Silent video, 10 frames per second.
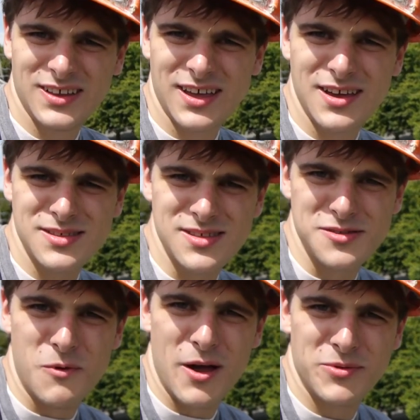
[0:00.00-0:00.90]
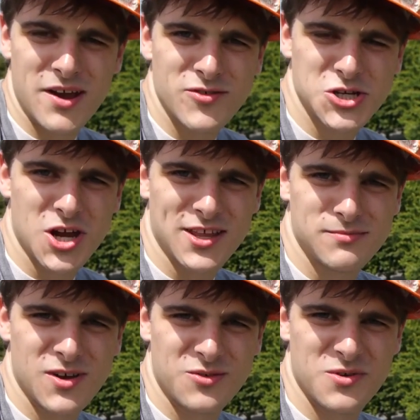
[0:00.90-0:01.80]
I guess this is why we never shot the
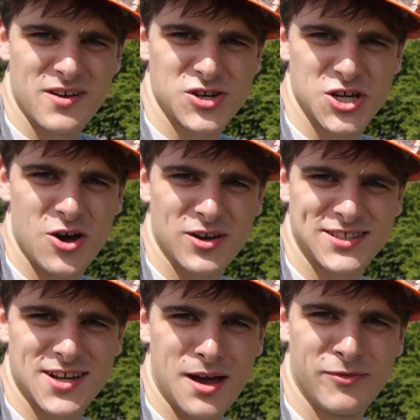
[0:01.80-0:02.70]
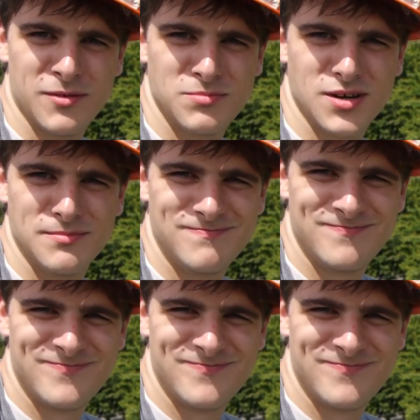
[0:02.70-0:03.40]
microwave shell at the top of a boom.